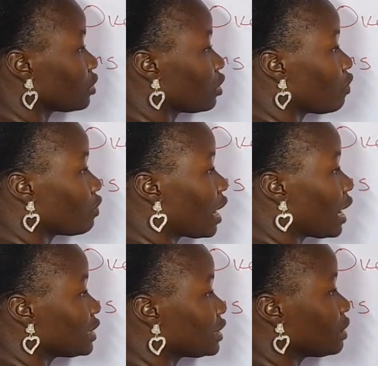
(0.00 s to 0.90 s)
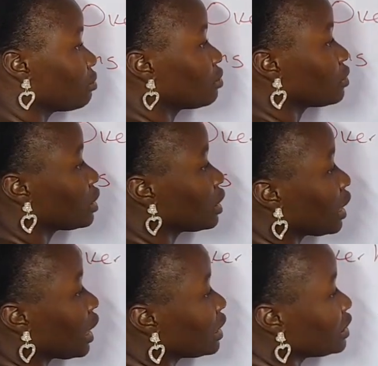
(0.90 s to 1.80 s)
of the item,
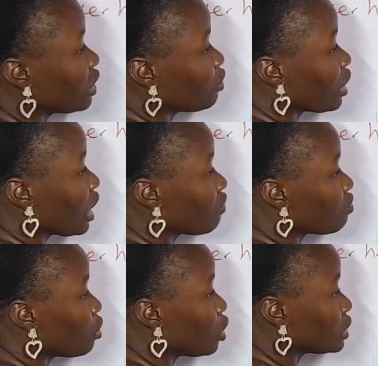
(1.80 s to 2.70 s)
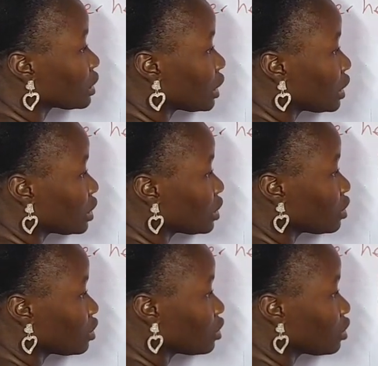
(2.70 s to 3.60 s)
and here we have monthly.
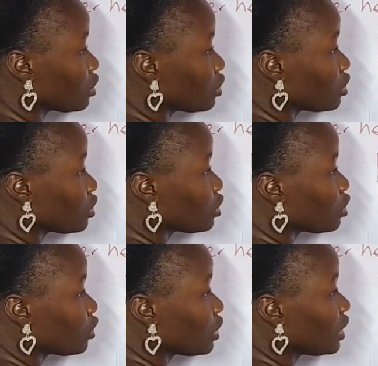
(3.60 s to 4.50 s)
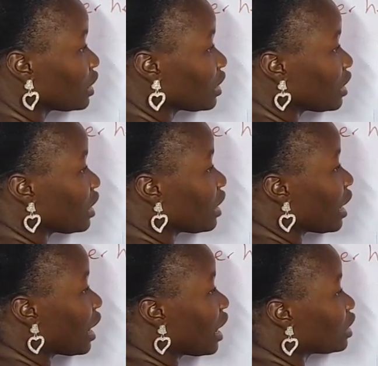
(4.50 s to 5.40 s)
So
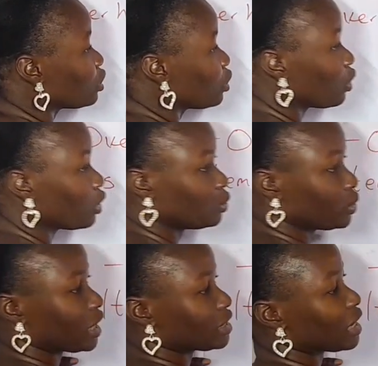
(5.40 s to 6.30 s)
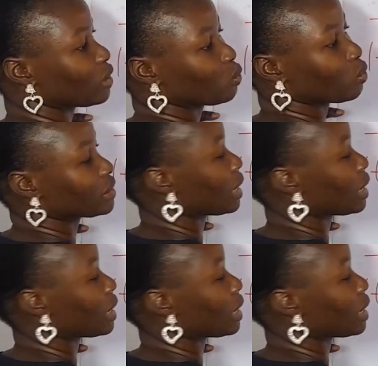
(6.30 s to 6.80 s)
as we go on, you understand what